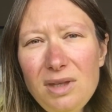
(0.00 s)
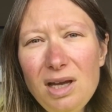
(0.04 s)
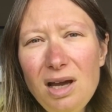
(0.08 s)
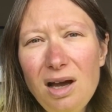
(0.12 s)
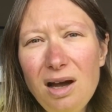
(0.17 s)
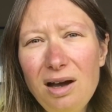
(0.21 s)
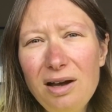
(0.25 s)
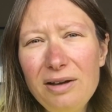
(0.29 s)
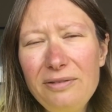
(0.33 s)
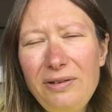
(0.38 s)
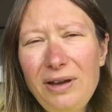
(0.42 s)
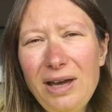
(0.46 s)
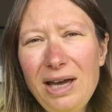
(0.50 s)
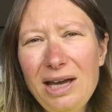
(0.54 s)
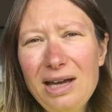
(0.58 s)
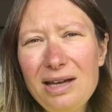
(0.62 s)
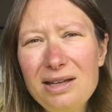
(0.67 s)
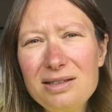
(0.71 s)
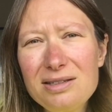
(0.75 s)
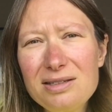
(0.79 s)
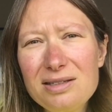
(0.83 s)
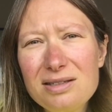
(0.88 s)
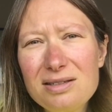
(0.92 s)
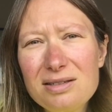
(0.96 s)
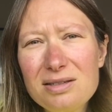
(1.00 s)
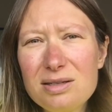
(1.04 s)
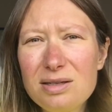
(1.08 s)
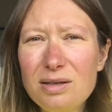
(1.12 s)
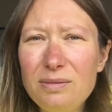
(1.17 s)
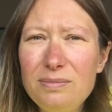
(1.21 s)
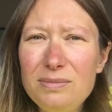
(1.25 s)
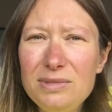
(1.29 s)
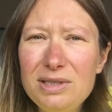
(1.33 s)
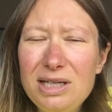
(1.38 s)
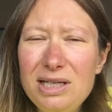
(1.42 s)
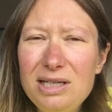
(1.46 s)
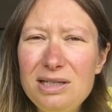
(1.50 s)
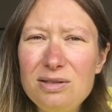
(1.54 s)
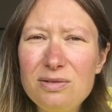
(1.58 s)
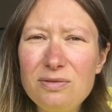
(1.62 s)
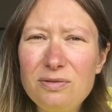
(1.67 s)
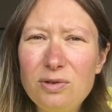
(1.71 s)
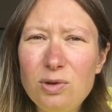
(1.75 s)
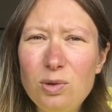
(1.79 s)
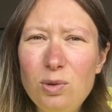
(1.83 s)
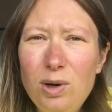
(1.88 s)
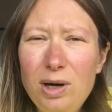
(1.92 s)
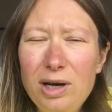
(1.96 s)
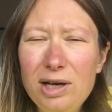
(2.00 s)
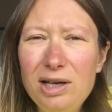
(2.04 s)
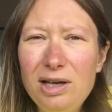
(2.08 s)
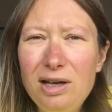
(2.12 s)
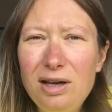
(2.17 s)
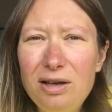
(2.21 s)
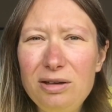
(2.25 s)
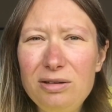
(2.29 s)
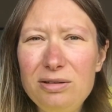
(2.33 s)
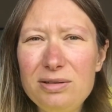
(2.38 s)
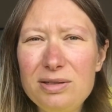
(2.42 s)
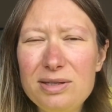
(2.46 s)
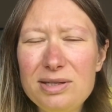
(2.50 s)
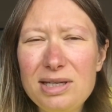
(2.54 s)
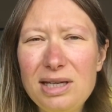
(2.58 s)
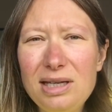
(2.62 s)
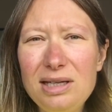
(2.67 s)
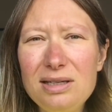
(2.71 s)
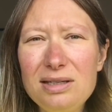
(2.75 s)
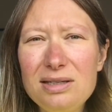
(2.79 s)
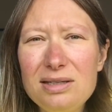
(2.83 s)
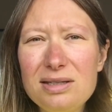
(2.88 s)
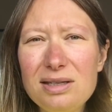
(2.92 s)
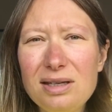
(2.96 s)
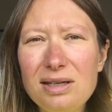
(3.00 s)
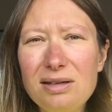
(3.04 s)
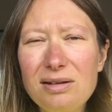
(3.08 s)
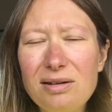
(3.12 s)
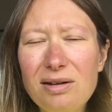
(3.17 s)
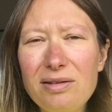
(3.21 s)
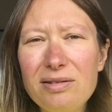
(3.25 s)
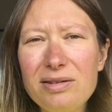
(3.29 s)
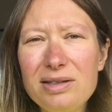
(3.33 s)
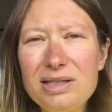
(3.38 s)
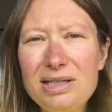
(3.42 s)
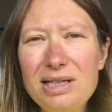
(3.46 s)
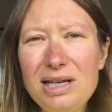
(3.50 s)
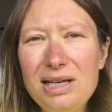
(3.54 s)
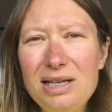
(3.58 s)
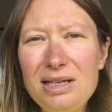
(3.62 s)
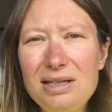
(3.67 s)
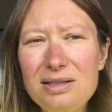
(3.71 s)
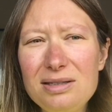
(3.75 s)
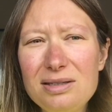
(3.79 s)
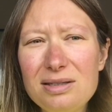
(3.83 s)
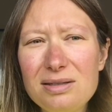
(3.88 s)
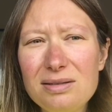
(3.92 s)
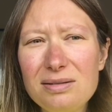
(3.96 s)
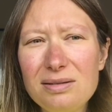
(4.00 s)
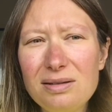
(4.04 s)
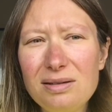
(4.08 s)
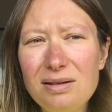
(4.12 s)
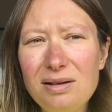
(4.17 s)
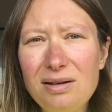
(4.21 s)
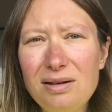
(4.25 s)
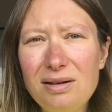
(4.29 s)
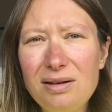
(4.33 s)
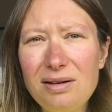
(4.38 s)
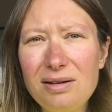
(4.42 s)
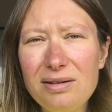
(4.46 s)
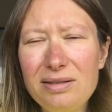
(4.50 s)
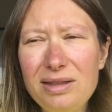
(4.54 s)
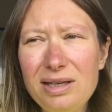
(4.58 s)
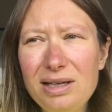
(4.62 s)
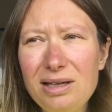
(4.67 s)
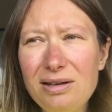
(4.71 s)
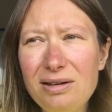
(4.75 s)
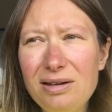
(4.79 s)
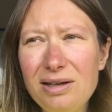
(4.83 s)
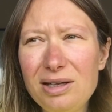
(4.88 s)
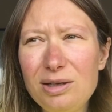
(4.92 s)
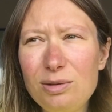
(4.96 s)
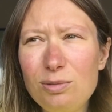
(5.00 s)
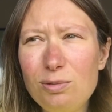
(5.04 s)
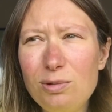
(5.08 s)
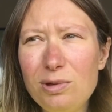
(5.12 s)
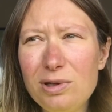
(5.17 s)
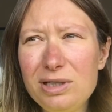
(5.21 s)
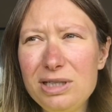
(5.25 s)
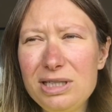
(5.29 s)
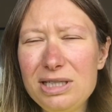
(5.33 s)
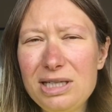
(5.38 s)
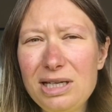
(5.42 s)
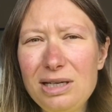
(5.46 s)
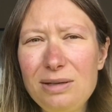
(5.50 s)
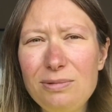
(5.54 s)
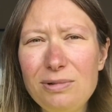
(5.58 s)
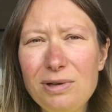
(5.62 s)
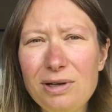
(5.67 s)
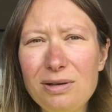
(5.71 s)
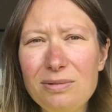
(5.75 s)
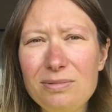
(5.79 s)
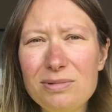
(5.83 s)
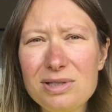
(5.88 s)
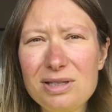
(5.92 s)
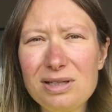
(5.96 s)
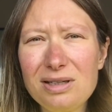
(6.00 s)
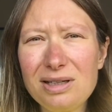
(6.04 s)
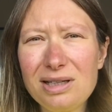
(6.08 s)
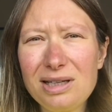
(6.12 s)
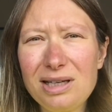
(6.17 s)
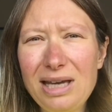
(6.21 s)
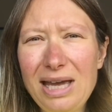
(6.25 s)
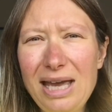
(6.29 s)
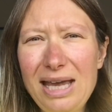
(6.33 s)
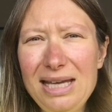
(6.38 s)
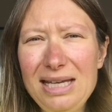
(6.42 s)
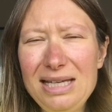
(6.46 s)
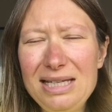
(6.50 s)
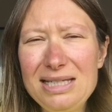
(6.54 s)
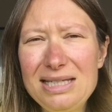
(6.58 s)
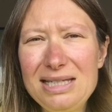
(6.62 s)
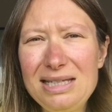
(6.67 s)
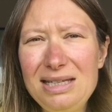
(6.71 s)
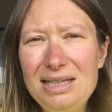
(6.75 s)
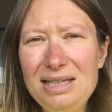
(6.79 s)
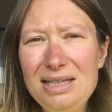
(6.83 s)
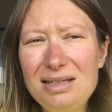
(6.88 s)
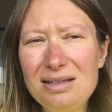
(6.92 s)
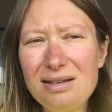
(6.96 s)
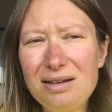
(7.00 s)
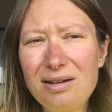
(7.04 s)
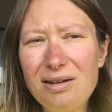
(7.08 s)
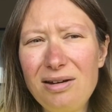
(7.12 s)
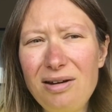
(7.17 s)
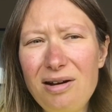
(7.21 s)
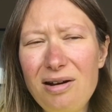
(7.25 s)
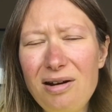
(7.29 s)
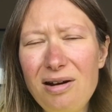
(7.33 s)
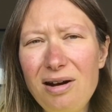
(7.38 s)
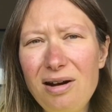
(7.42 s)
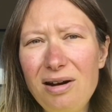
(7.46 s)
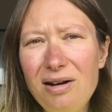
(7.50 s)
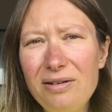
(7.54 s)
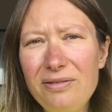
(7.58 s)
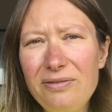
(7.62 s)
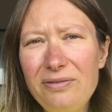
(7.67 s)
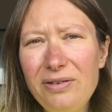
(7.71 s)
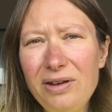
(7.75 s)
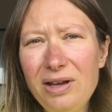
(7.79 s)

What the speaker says: I've had some days of quite low sins and other days. I think I had one day when I was like 18 and a half.